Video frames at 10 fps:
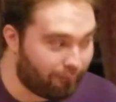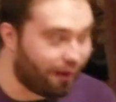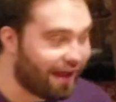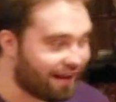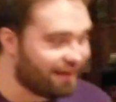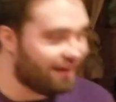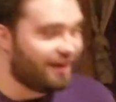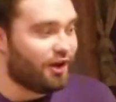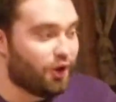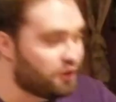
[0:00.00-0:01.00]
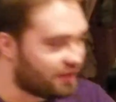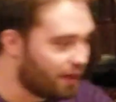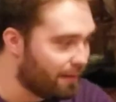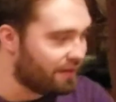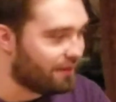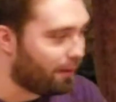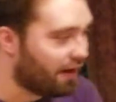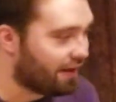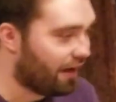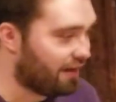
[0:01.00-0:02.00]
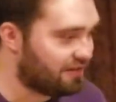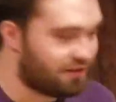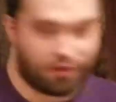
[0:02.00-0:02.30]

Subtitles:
ready. Who's gonna be in the bunny costume?